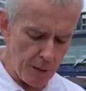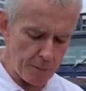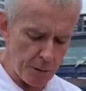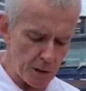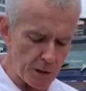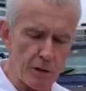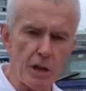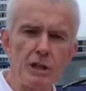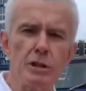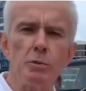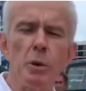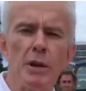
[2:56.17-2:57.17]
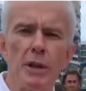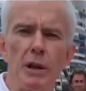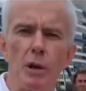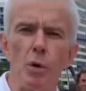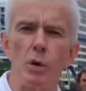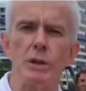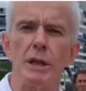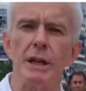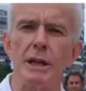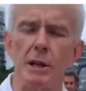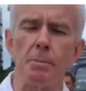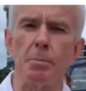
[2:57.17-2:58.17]
person, this is where the laws are
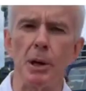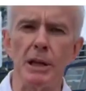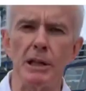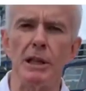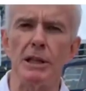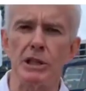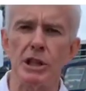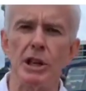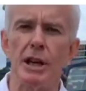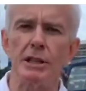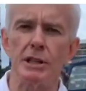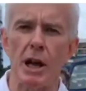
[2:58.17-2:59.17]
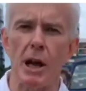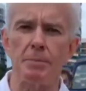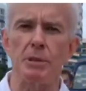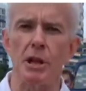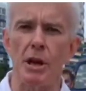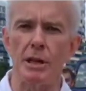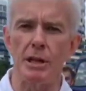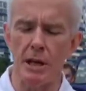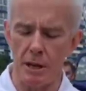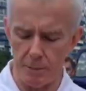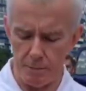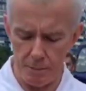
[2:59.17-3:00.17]
getting completely changed upside
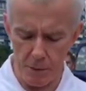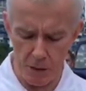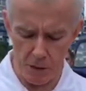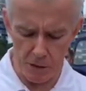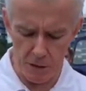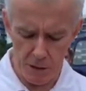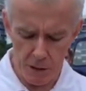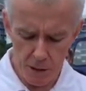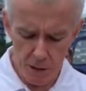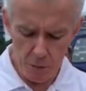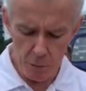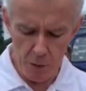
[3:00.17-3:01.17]
down, because we